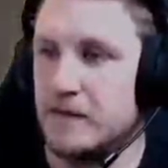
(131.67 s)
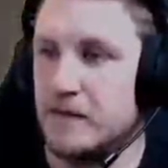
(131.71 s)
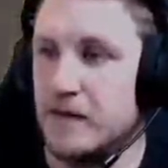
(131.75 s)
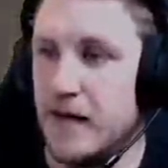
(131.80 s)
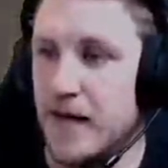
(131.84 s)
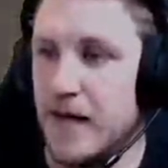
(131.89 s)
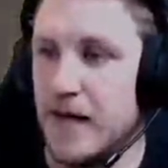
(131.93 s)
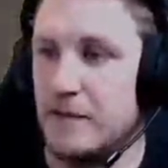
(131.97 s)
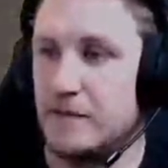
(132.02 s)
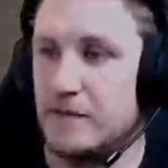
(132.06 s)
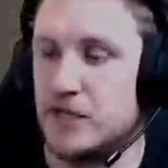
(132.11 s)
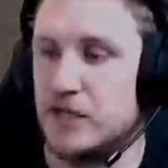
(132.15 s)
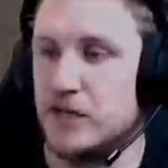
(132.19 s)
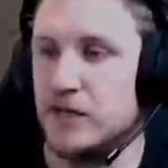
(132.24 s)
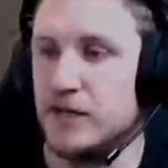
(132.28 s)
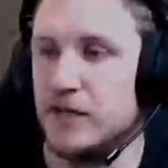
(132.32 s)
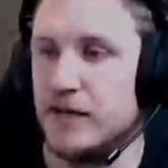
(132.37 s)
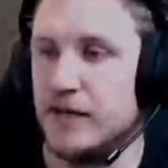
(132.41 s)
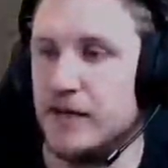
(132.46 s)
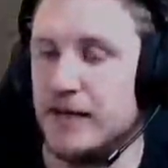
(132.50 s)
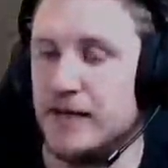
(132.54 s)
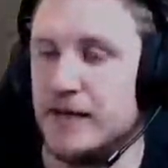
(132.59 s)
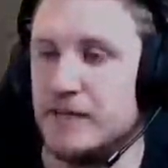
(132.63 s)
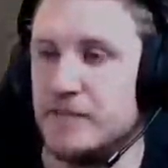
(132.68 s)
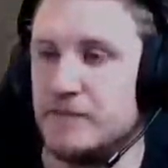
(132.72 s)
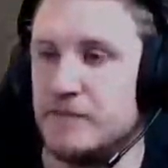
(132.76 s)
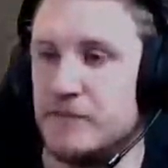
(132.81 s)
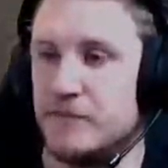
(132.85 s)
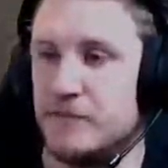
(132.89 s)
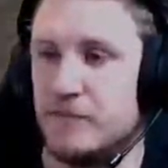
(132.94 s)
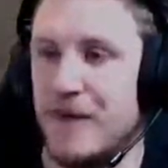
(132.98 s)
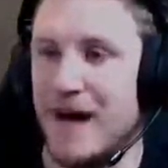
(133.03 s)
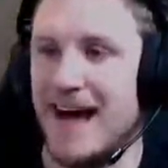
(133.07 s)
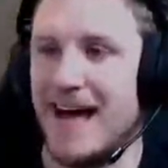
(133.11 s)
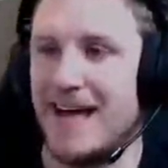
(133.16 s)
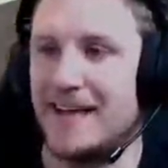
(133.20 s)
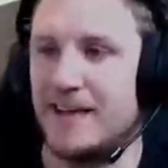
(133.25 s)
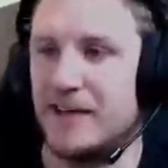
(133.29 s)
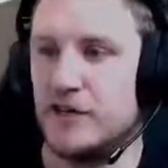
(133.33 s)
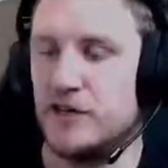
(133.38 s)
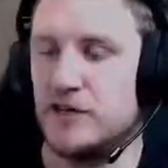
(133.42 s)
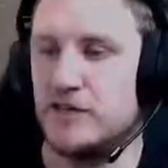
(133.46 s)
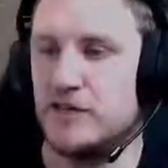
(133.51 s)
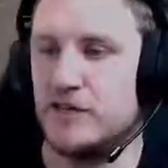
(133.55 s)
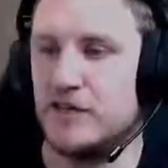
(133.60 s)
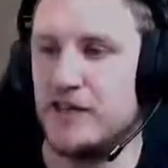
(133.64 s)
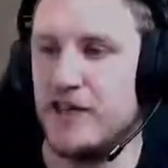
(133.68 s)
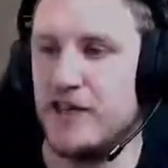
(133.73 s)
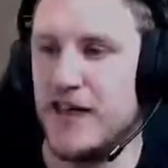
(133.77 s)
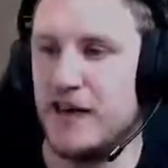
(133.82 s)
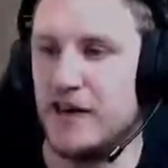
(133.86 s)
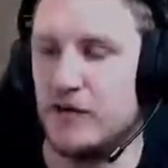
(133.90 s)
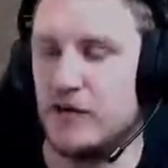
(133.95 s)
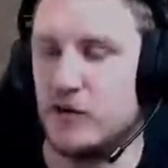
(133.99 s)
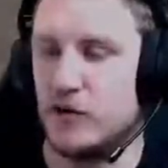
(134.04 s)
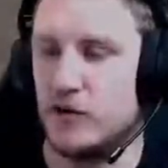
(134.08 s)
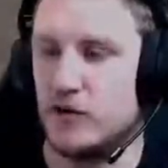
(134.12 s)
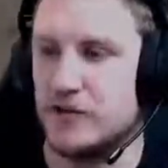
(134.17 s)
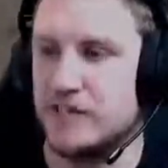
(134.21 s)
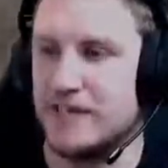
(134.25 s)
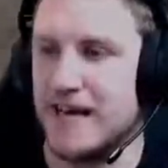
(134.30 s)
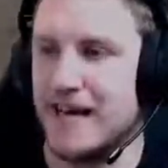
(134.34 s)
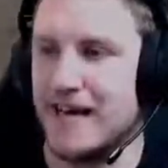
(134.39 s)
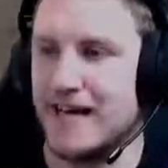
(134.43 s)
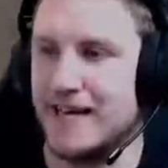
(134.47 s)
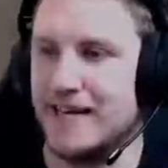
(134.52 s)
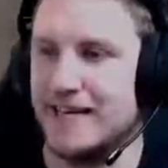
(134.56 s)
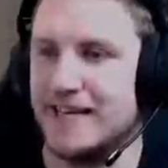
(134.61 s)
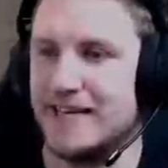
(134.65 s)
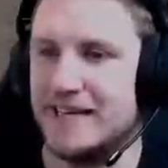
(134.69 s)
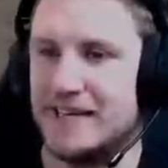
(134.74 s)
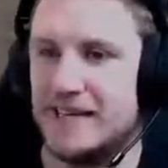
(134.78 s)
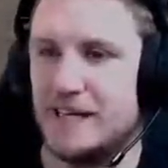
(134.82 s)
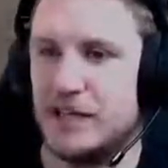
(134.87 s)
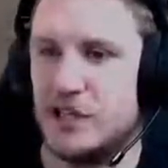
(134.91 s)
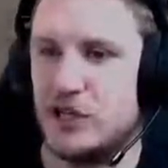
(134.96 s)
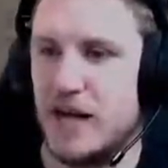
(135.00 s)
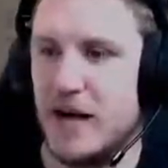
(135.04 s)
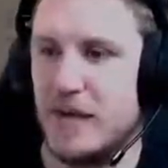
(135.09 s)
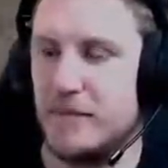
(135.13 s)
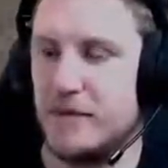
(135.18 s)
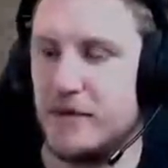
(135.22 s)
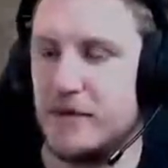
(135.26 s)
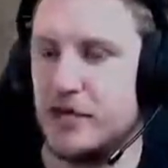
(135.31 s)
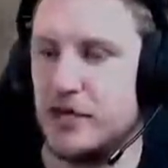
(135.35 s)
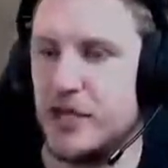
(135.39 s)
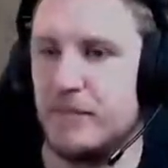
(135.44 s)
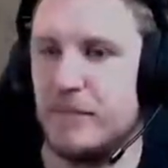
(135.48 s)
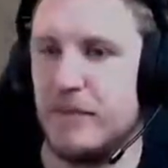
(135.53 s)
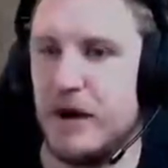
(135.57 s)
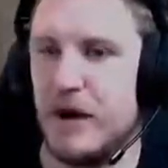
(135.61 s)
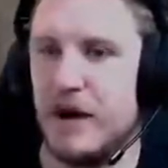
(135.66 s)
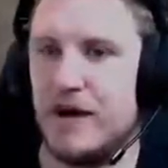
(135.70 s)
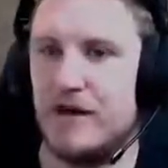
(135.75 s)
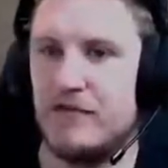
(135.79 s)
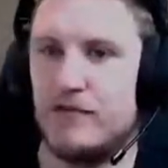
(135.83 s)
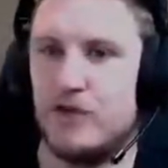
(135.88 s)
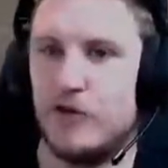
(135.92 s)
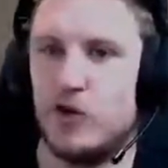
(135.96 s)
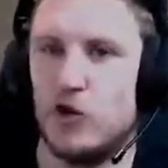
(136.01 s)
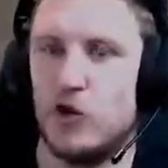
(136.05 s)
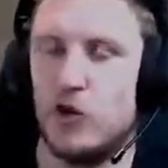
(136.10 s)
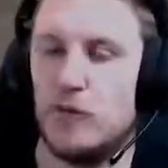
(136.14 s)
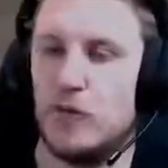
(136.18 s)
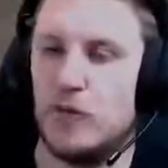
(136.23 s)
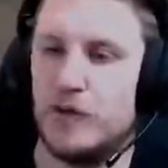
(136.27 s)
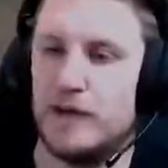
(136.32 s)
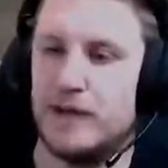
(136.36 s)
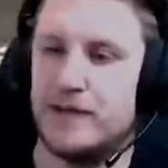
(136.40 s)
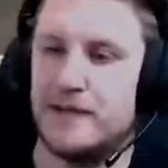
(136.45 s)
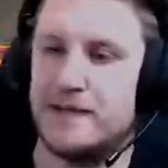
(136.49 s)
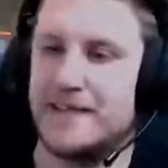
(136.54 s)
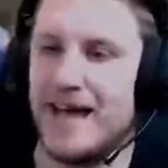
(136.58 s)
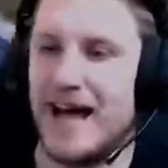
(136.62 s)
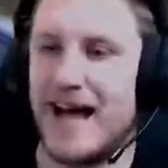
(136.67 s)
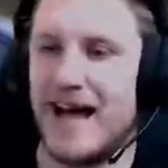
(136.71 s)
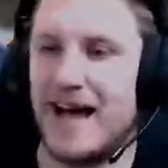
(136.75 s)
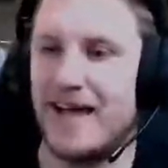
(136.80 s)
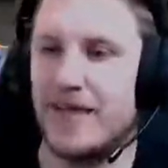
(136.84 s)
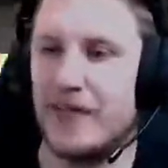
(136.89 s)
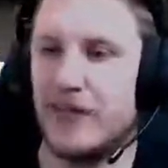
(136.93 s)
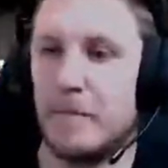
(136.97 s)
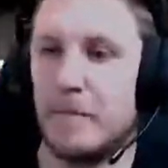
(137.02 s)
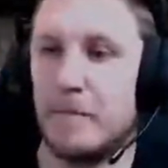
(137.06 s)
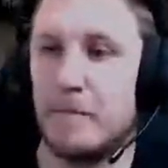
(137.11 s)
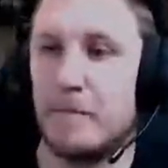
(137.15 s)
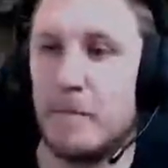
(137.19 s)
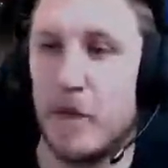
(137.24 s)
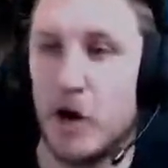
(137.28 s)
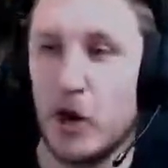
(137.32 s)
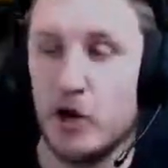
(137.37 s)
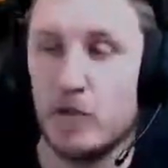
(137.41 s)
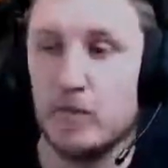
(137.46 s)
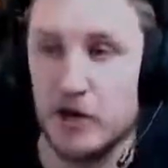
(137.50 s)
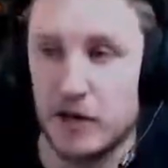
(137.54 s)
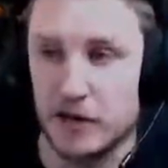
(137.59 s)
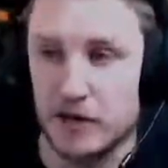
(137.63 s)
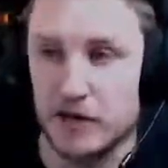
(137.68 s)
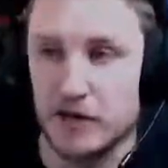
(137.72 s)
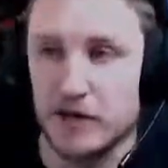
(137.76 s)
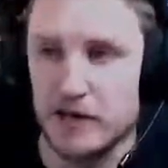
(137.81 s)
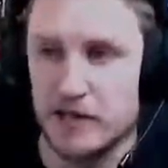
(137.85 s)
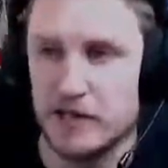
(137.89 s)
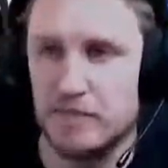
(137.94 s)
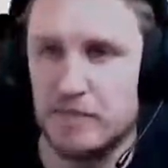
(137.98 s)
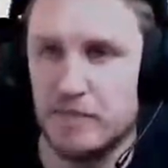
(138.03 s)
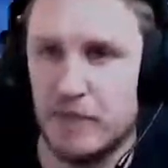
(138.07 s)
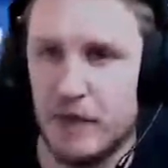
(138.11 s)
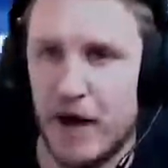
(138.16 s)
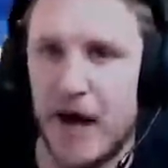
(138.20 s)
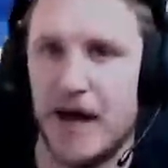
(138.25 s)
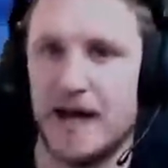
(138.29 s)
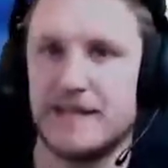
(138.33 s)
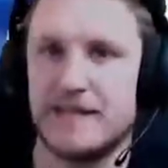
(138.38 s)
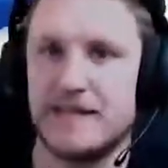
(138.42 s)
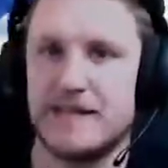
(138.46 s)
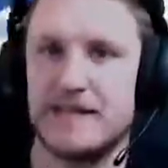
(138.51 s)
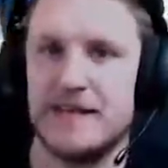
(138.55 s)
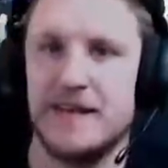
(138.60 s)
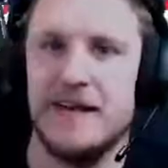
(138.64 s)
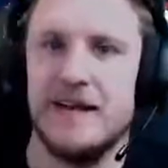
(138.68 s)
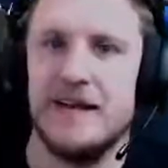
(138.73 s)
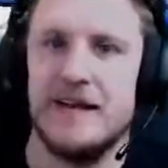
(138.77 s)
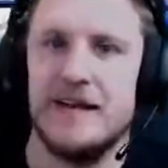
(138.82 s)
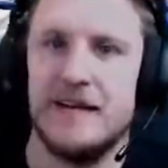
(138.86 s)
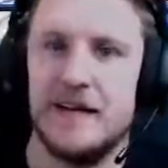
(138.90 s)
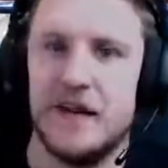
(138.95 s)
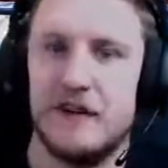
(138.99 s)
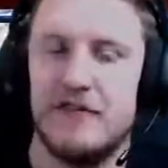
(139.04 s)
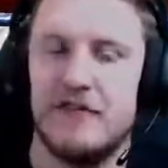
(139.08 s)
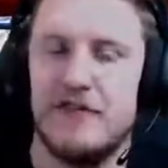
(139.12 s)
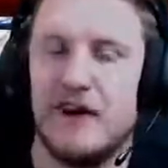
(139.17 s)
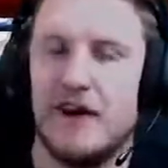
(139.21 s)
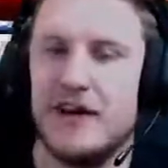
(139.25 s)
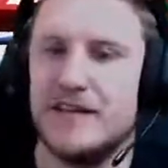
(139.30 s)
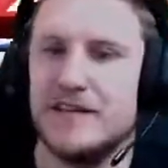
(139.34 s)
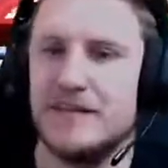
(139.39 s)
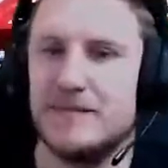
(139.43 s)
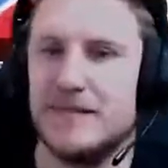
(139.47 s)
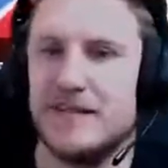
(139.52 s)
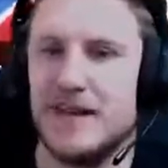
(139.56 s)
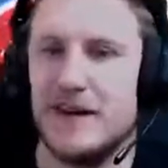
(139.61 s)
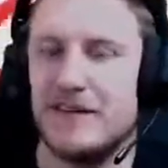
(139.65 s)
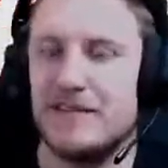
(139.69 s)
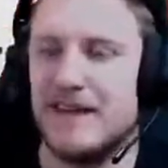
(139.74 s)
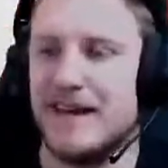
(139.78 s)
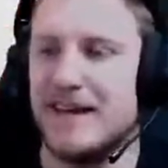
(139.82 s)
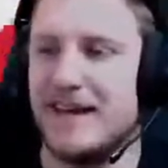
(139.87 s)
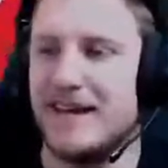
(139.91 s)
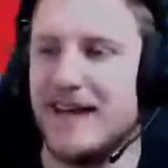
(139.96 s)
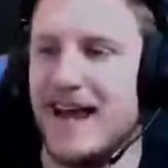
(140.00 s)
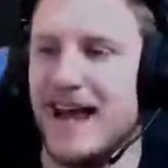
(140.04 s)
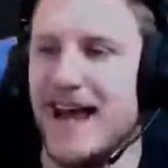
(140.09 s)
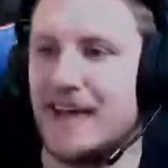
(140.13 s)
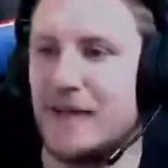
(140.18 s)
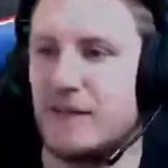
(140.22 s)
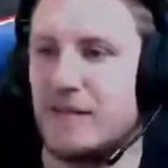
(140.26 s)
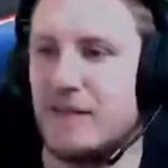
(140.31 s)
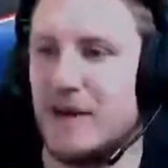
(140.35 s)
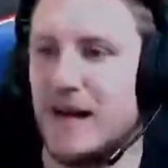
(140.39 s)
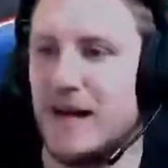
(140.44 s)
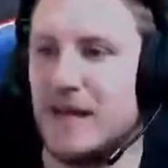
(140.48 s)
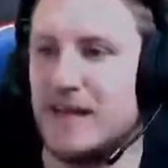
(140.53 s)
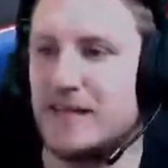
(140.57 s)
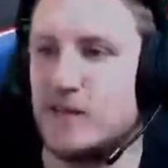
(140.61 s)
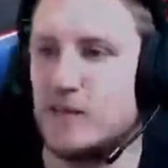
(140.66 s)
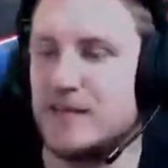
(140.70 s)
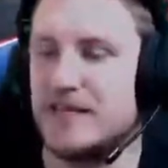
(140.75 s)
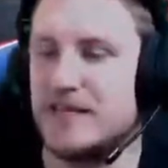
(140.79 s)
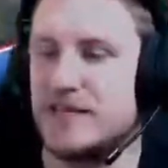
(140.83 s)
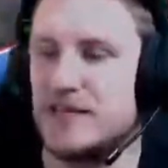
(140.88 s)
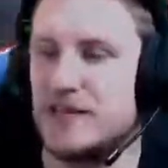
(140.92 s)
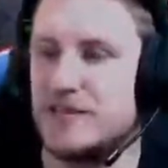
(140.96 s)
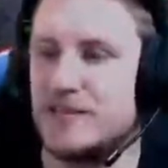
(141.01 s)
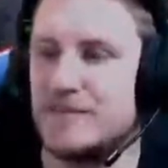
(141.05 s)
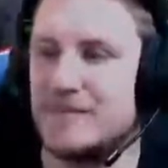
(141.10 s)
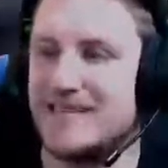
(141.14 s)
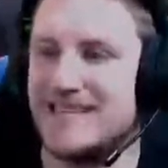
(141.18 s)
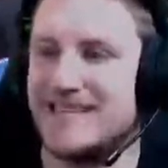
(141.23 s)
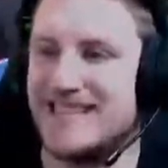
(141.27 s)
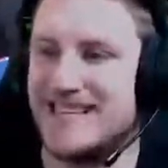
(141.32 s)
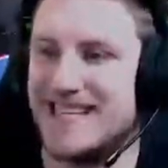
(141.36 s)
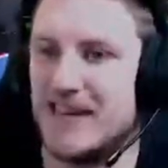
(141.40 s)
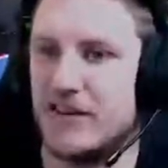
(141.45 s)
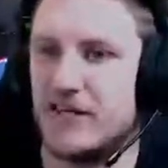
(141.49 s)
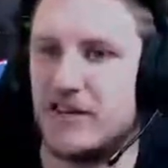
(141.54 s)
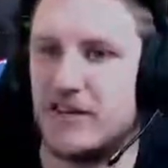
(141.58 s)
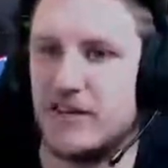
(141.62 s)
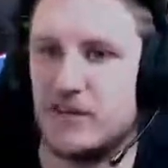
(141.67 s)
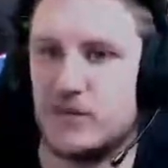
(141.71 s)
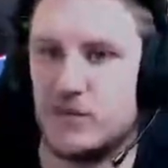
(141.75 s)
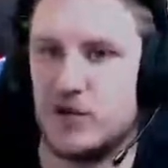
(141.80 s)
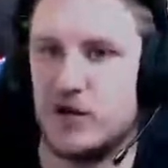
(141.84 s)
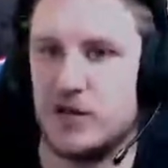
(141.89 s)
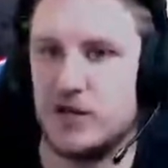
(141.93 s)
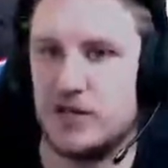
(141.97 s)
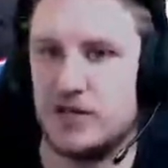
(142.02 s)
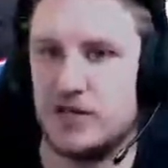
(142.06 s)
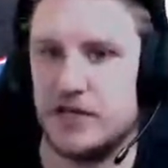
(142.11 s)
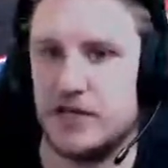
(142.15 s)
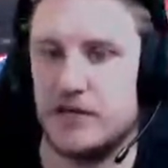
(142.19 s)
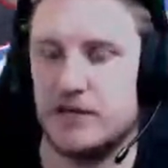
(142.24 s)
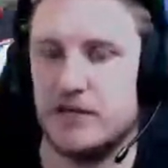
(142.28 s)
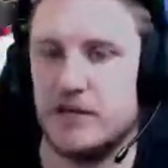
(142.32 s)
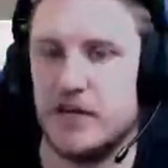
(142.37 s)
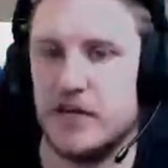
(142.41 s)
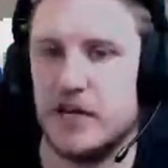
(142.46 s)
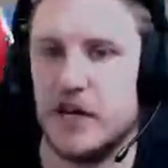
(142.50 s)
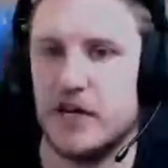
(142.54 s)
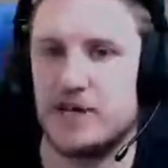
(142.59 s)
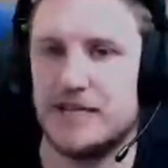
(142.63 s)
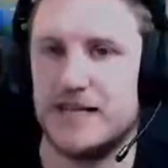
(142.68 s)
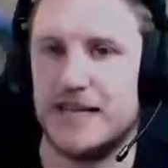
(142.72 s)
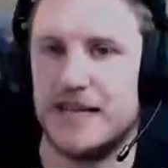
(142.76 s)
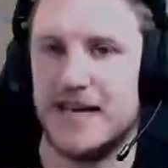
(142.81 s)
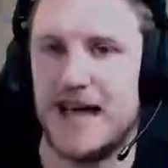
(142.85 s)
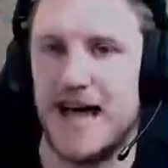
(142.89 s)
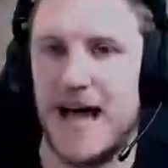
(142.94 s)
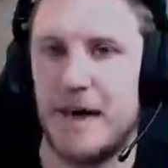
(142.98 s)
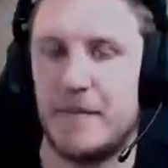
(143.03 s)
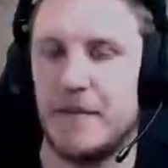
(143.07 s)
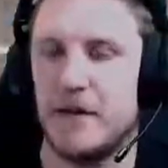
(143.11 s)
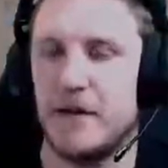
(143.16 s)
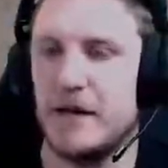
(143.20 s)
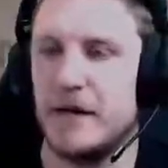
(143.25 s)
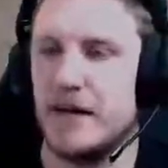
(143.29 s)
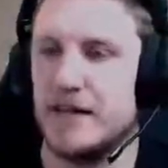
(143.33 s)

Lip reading: Absolutely, and it's bad news for Theg, of course. Theg leading the championship by 4 points at the moment, but you know, he finds himself down in 8th place, so he's got some serious work to do to close the gap.